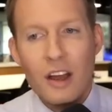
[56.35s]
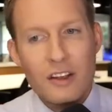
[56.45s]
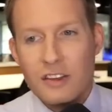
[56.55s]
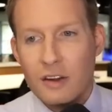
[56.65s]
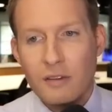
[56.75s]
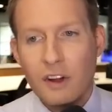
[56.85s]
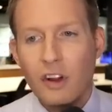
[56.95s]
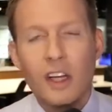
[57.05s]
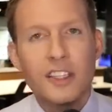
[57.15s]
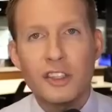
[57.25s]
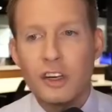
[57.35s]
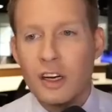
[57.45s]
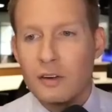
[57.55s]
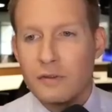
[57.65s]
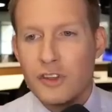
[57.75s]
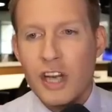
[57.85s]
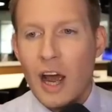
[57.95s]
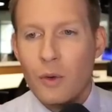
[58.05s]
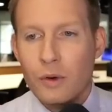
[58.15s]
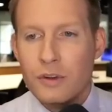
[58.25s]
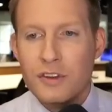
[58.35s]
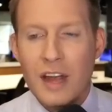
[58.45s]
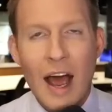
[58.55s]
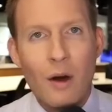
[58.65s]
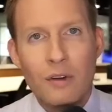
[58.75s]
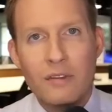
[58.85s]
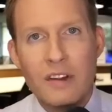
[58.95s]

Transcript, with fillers: Just a cluster of showers out